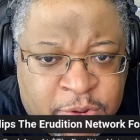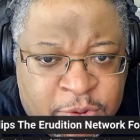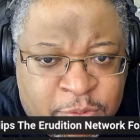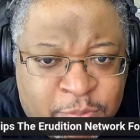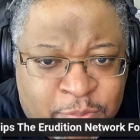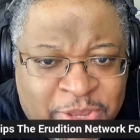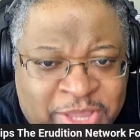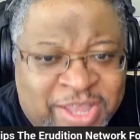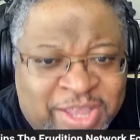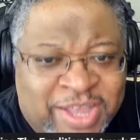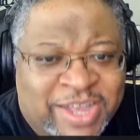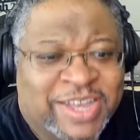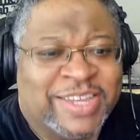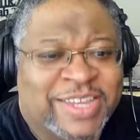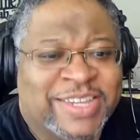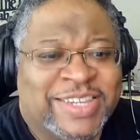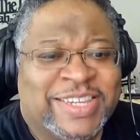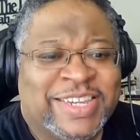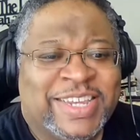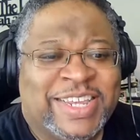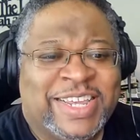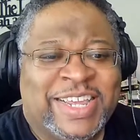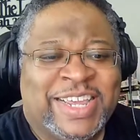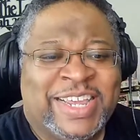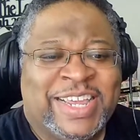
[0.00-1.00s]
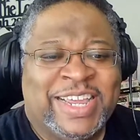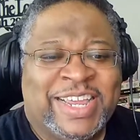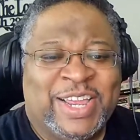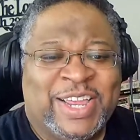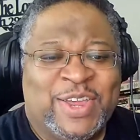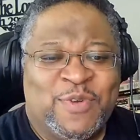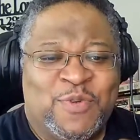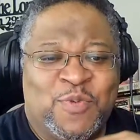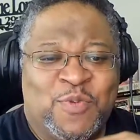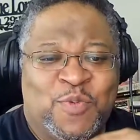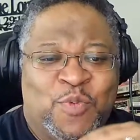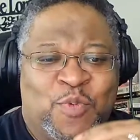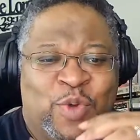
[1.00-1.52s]
Because
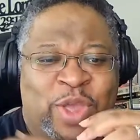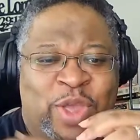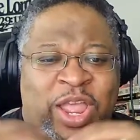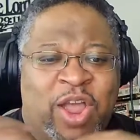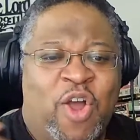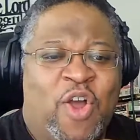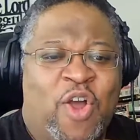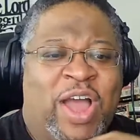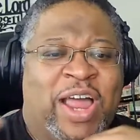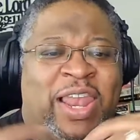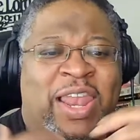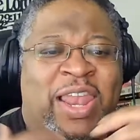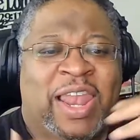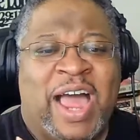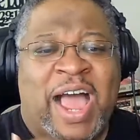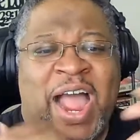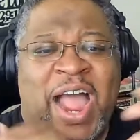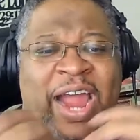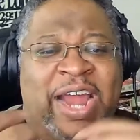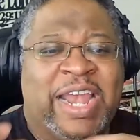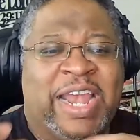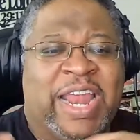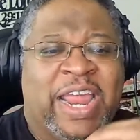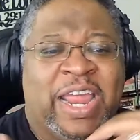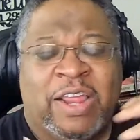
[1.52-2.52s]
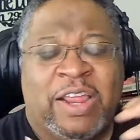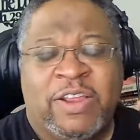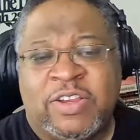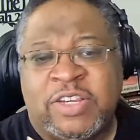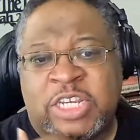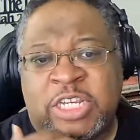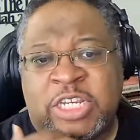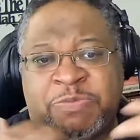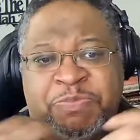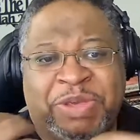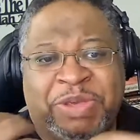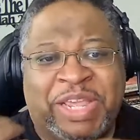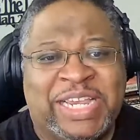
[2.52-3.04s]
we are aligning
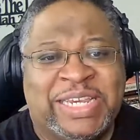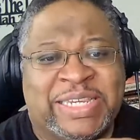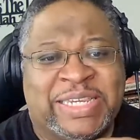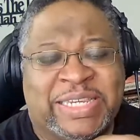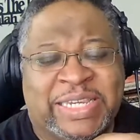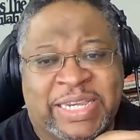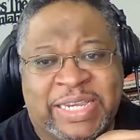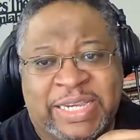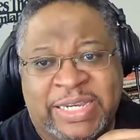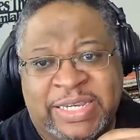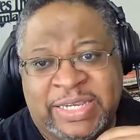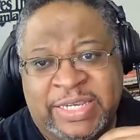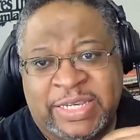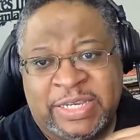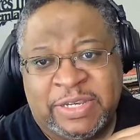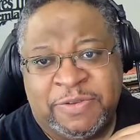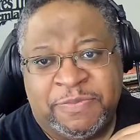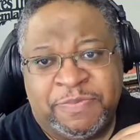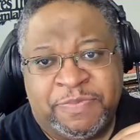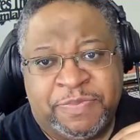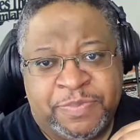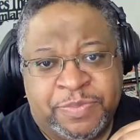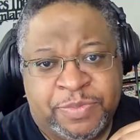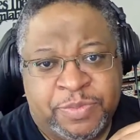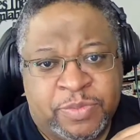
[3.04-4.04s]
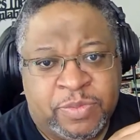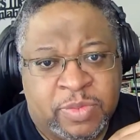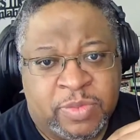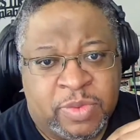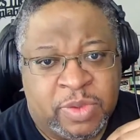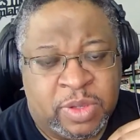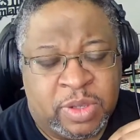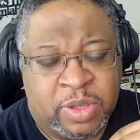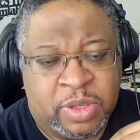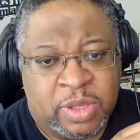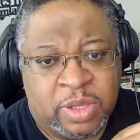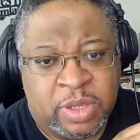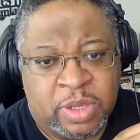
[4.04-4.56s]
species,
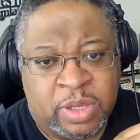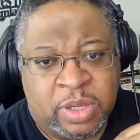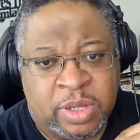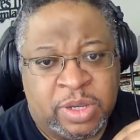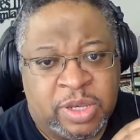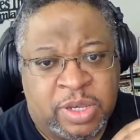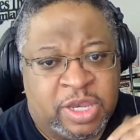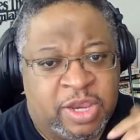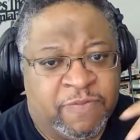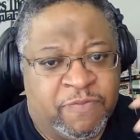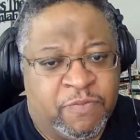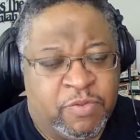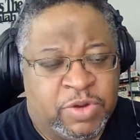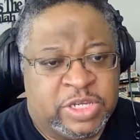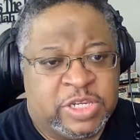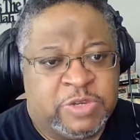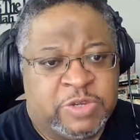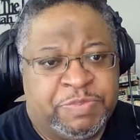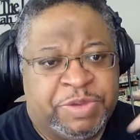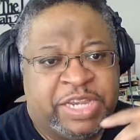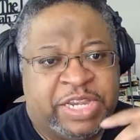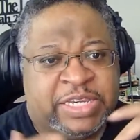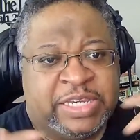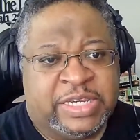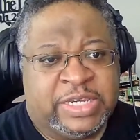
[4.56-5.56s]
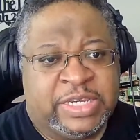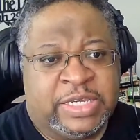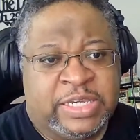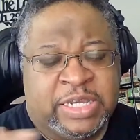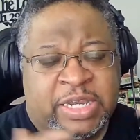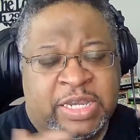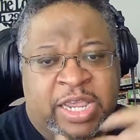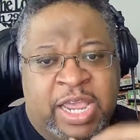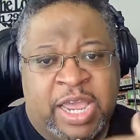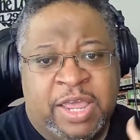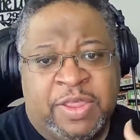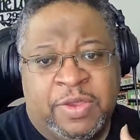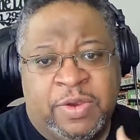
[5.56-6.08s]
different species
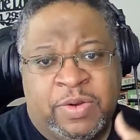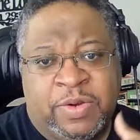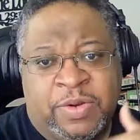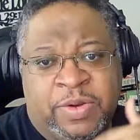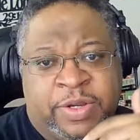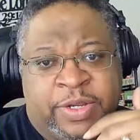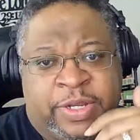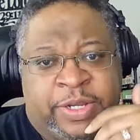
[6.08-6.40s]
together.